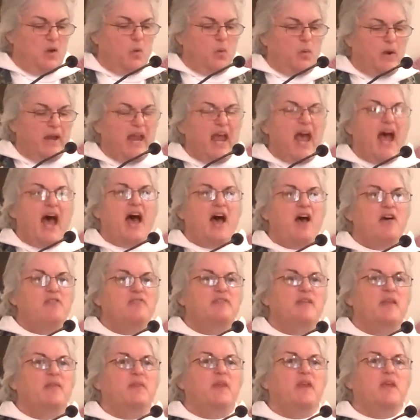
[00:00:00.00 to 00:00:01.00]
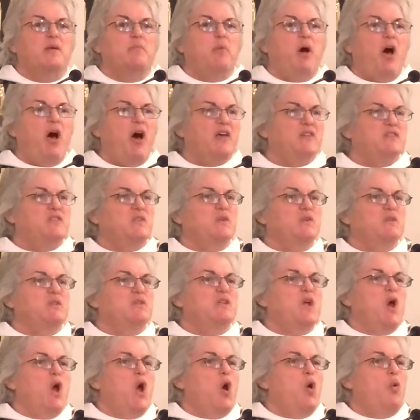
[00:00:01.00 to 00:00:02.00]
We have that the
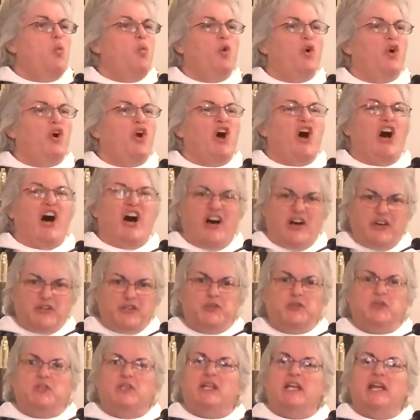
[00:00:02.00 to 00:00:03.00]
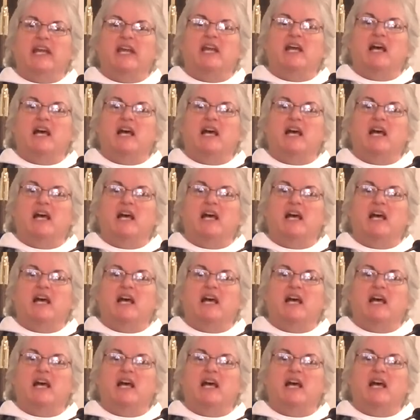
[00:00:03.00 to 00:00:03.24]
apostles were utterly